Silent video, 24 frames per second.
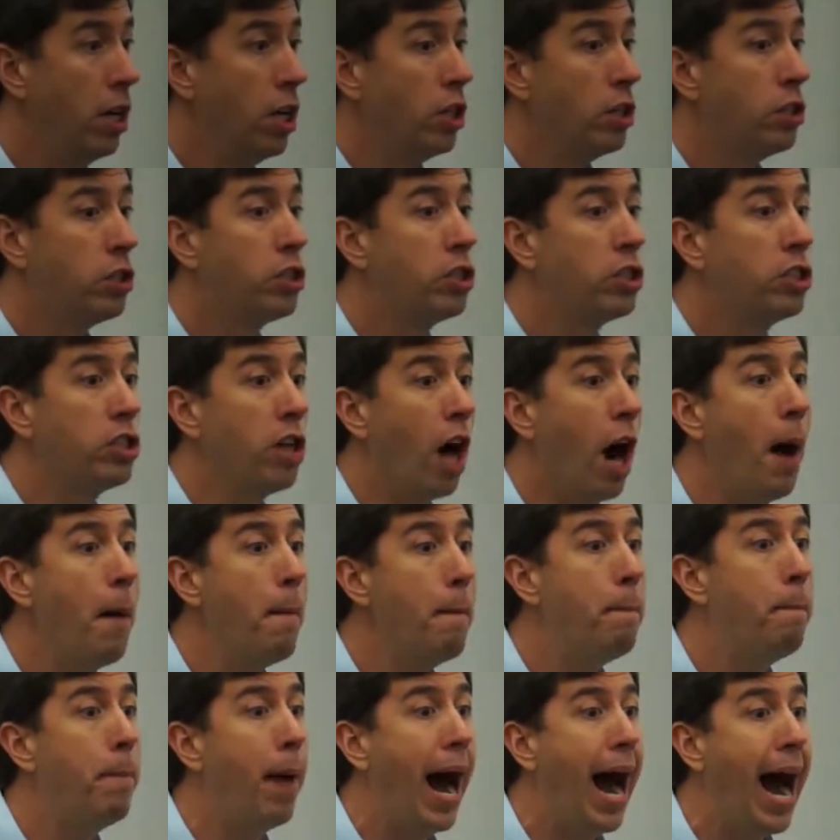
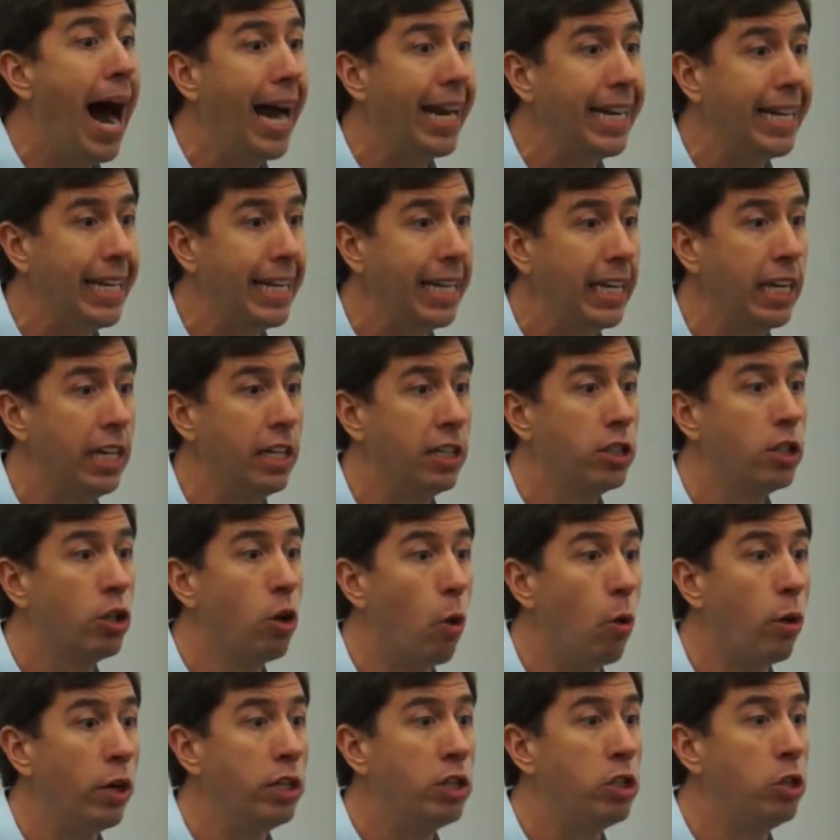Somebody is
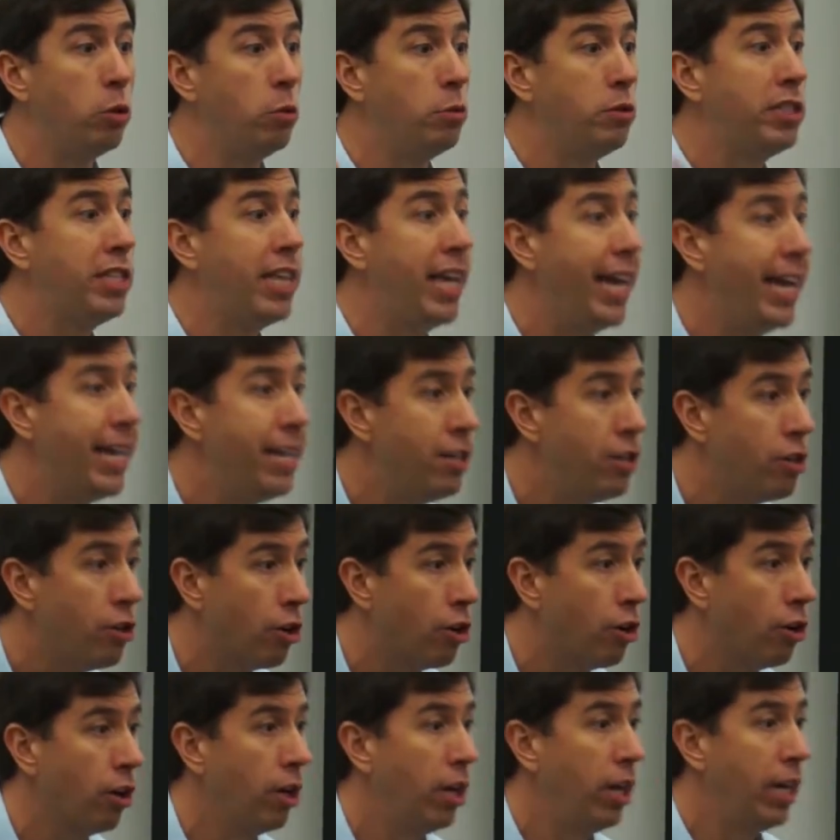going to
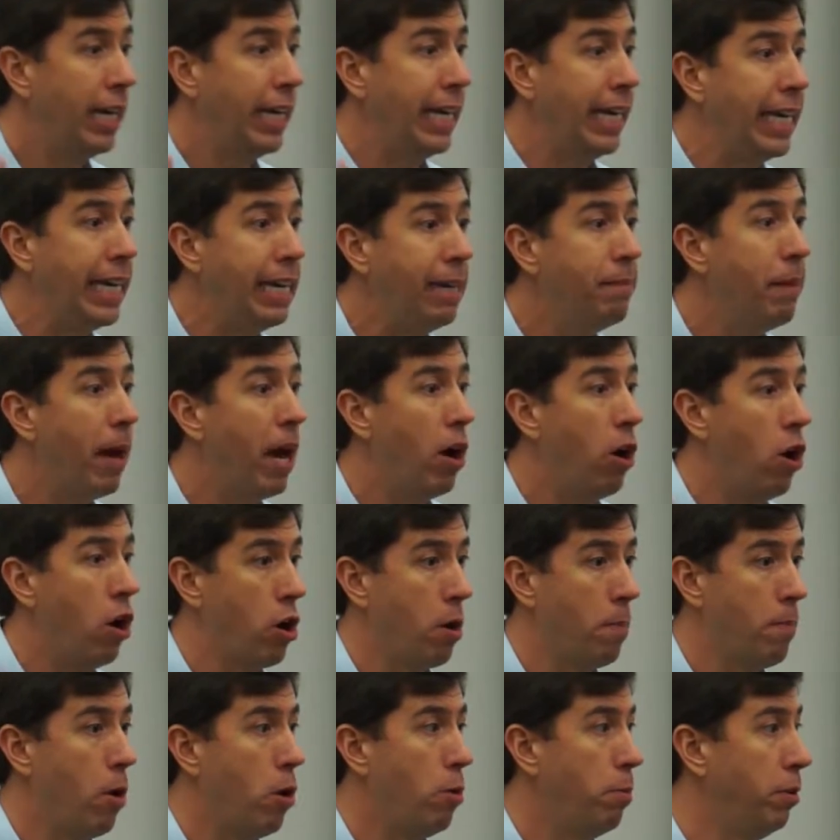tender email on
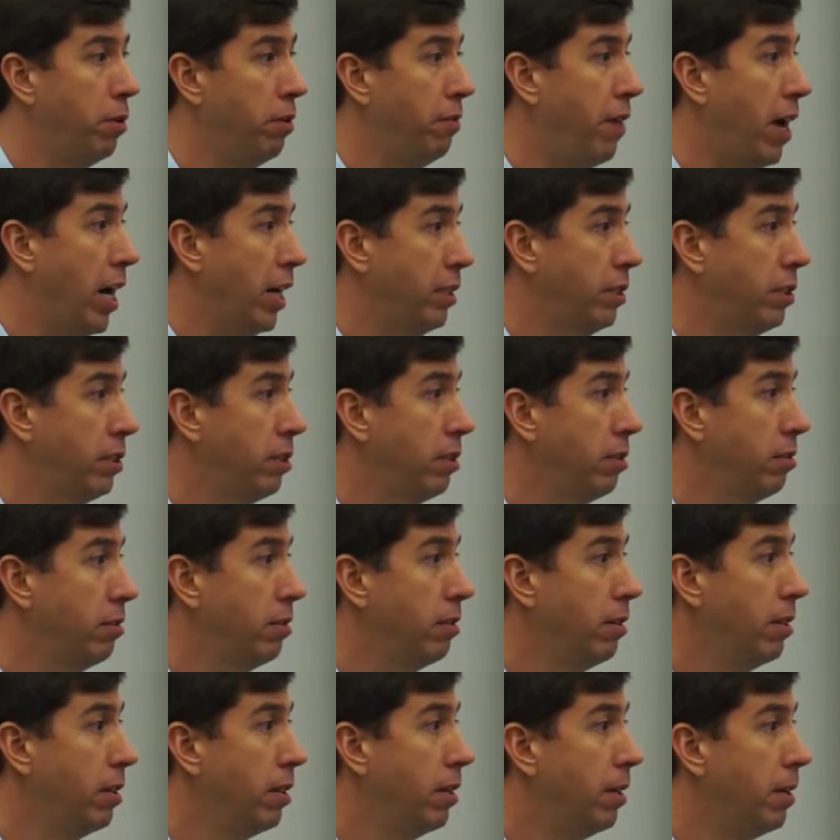a mobile device.
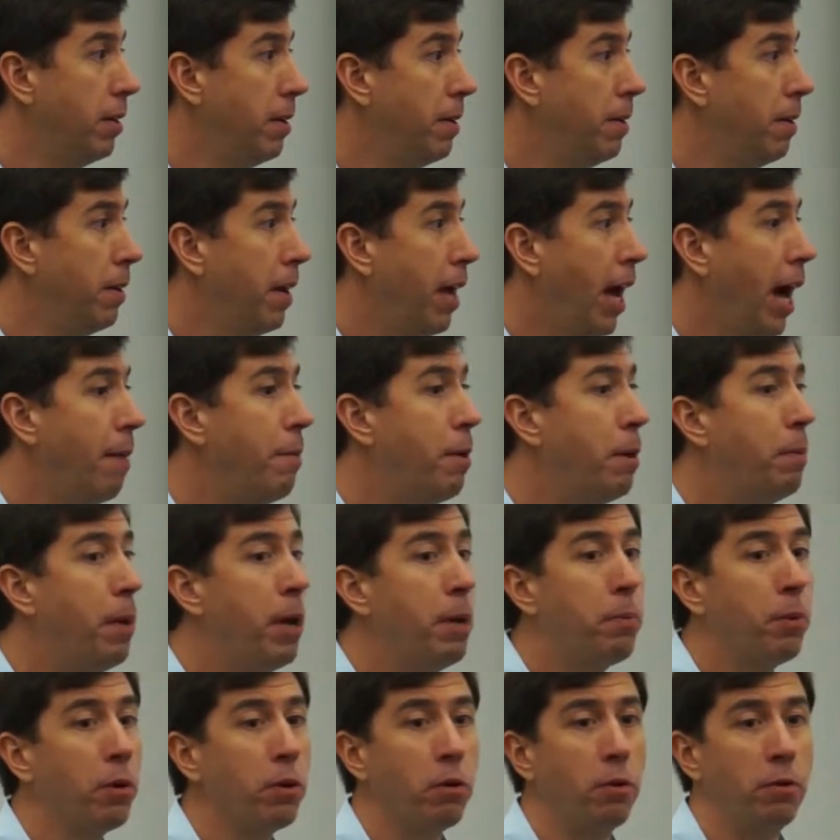How many
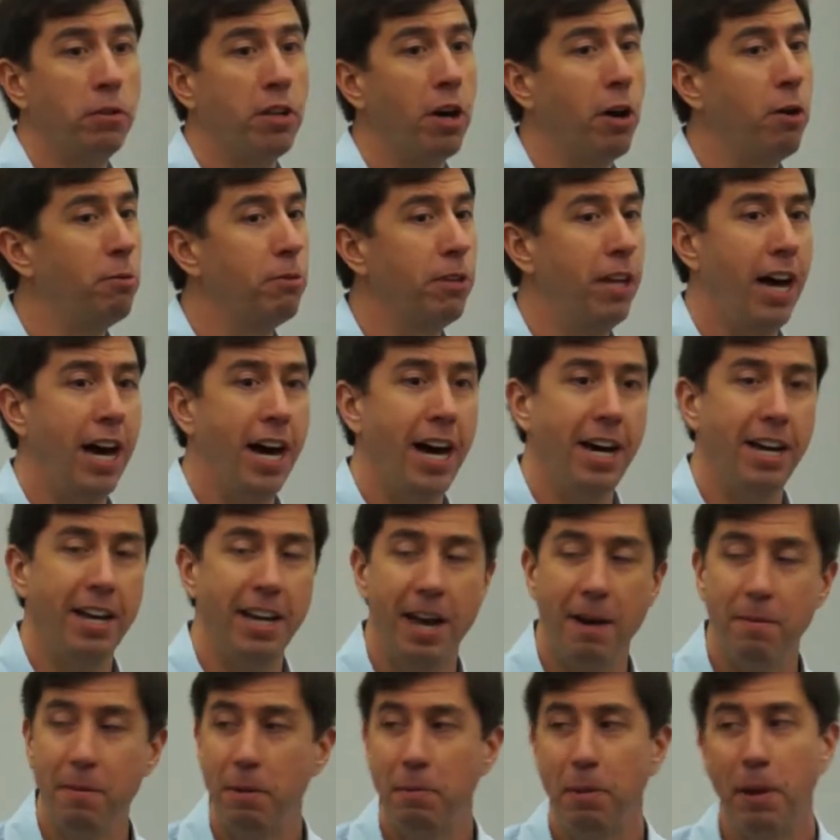people in the room, don't lie,
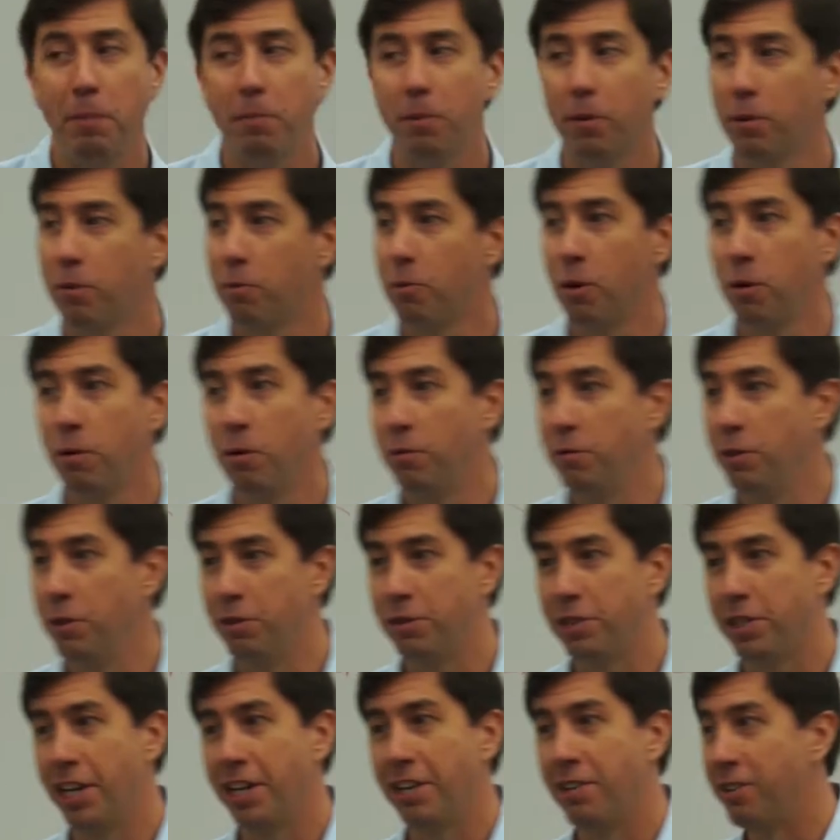how many people in the room have
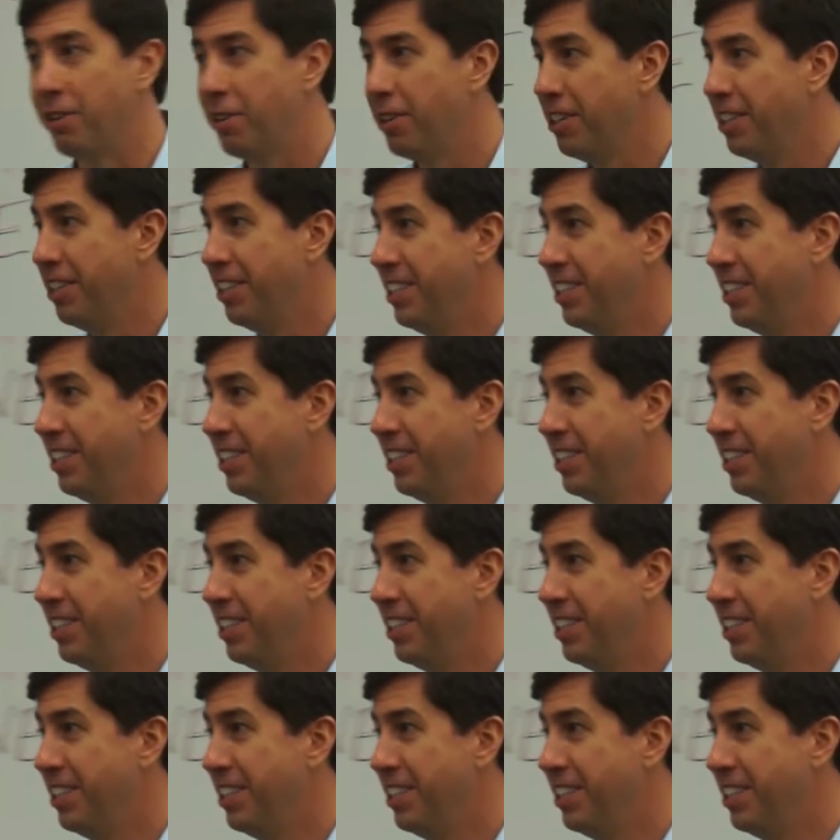used Tinder?